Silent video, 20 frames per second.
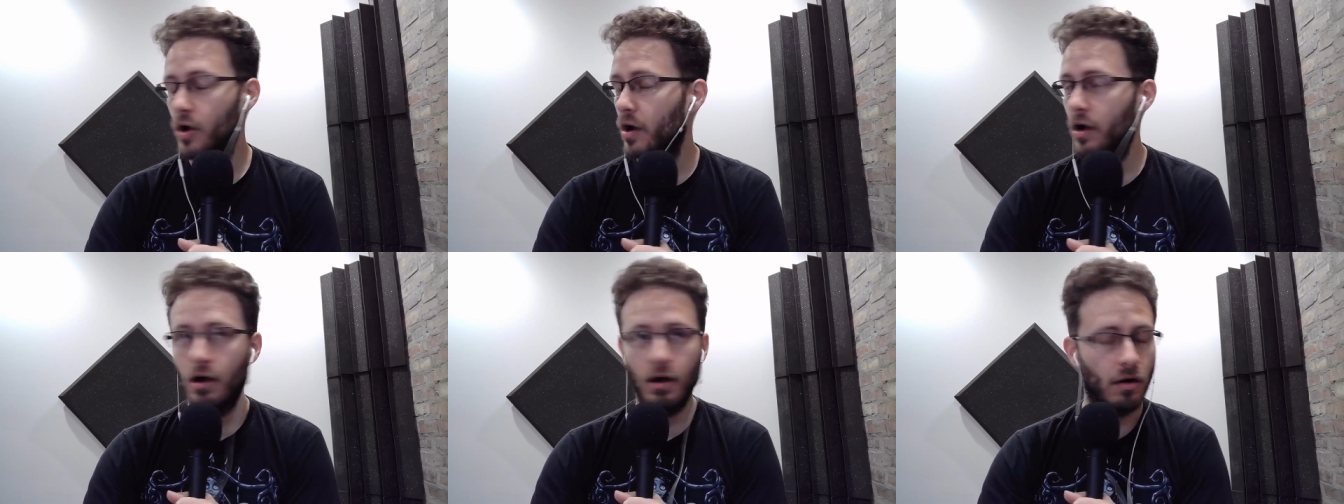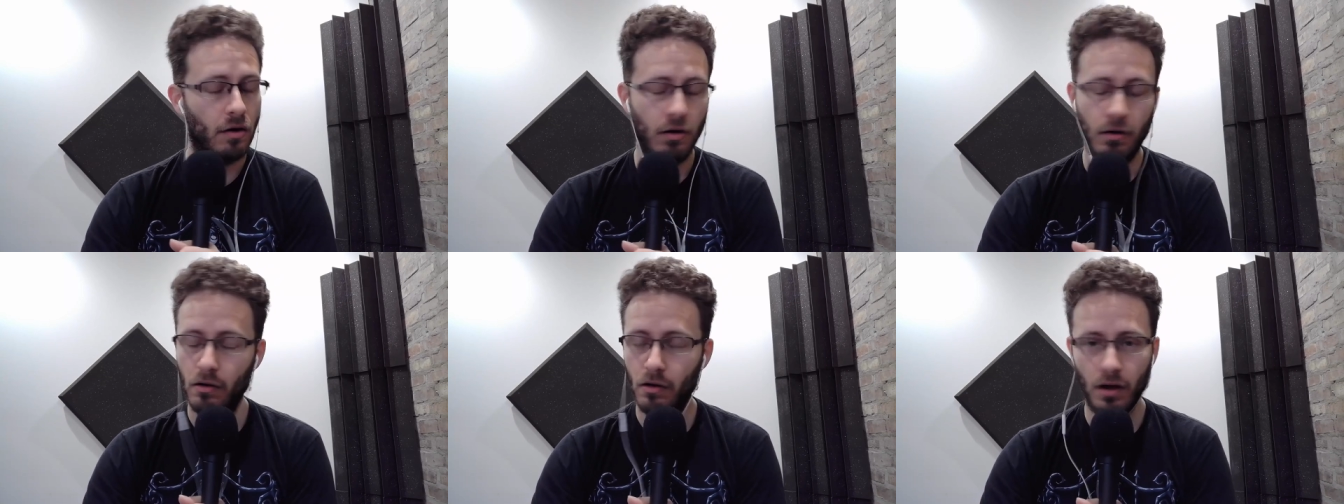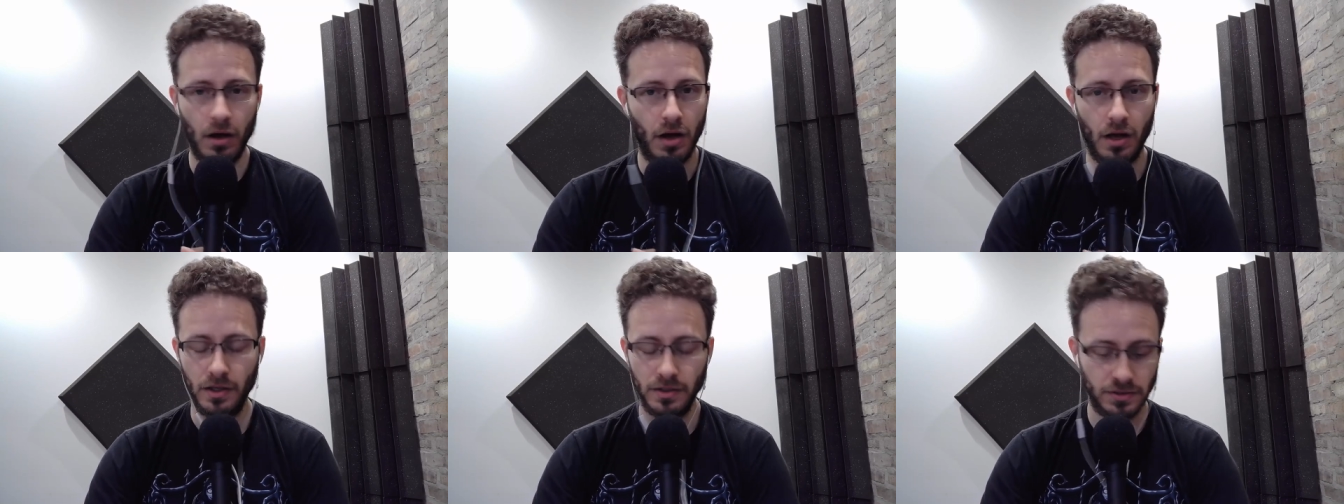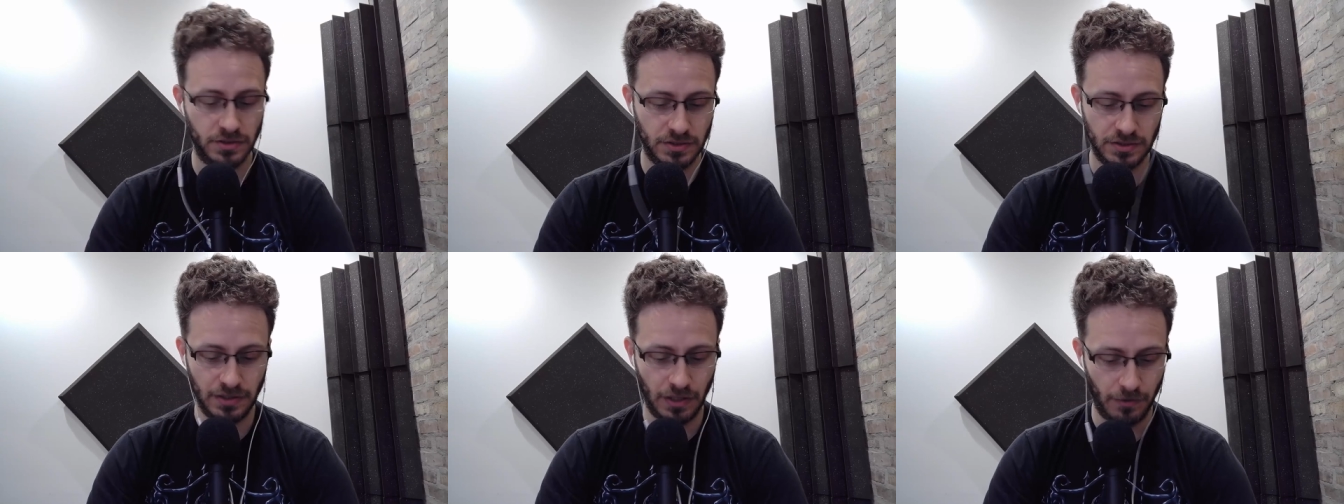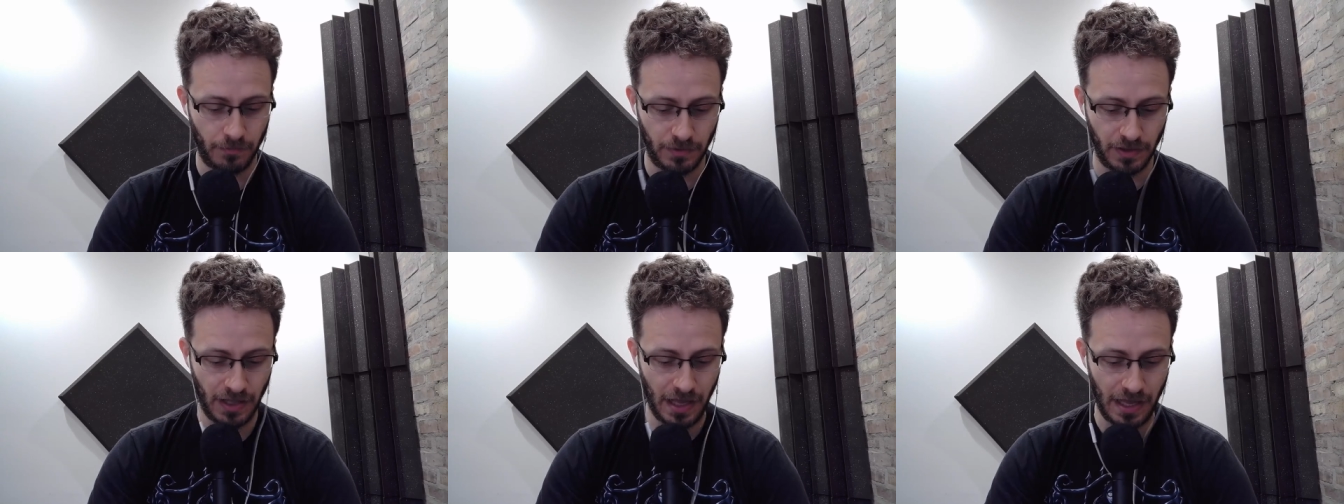Ha,
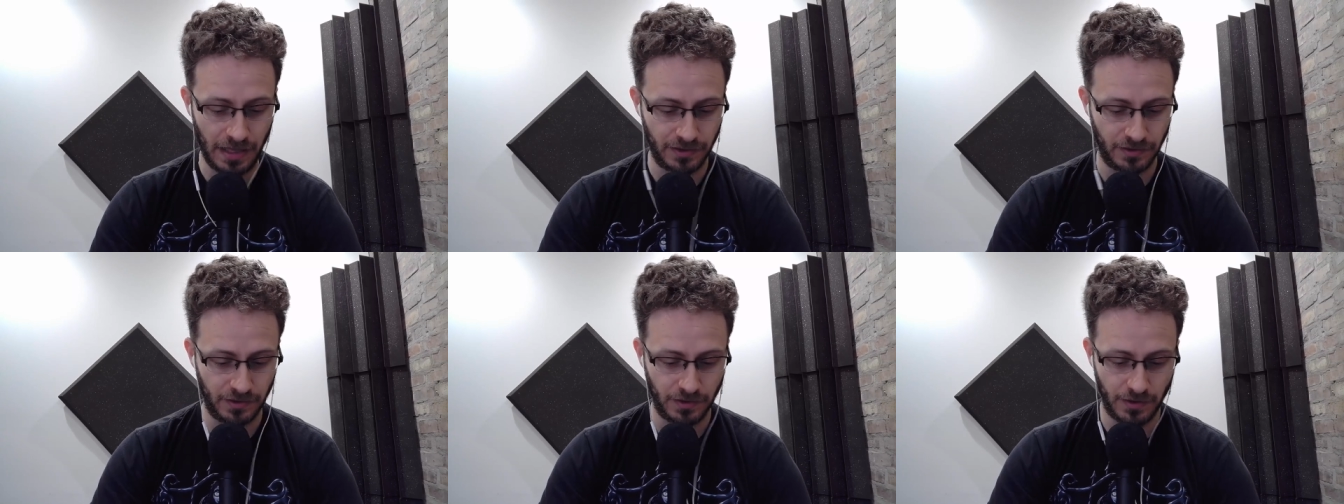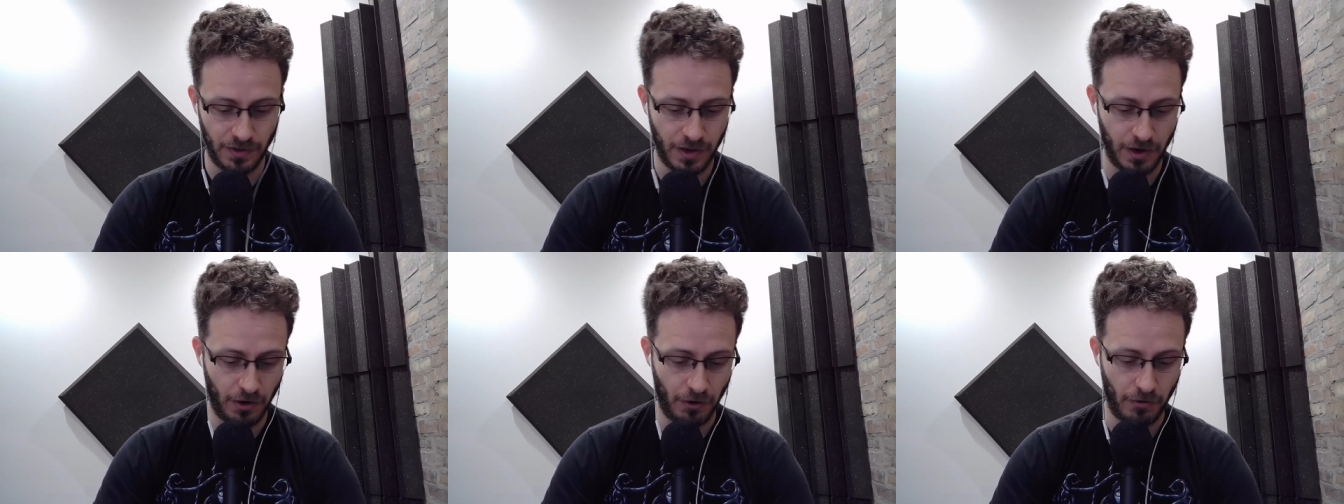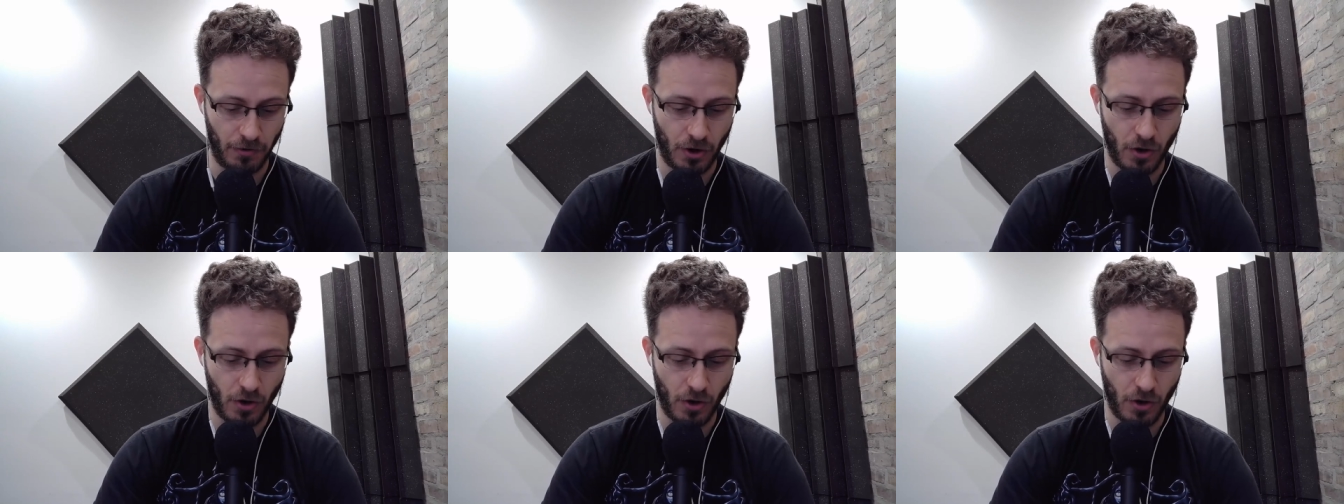a lot there.